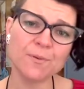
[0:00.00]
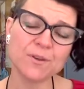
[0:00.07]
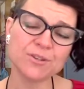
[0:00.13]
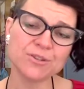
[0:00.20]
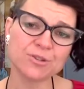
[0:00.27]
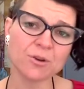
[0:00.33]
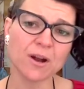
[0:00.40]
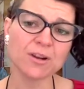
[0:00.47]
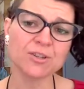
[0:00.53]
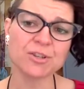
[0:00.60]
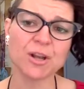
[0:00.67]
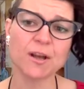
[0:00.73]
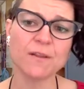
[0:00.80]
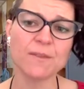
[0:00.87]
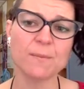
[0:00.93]

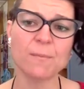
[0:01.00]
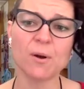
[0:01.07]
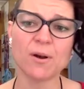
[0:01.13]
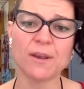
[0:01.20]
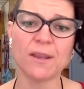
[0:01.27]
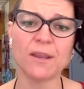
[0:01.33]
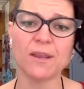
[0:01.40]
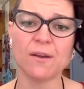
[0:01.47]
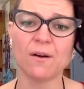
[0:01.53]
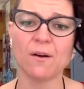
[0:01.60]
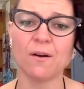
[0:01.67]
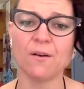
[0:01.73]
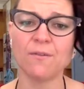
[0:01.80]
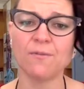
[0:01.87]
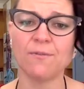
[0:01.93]
structure the body
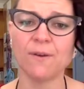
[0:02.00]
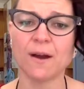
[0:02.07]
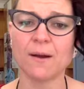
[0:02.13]
of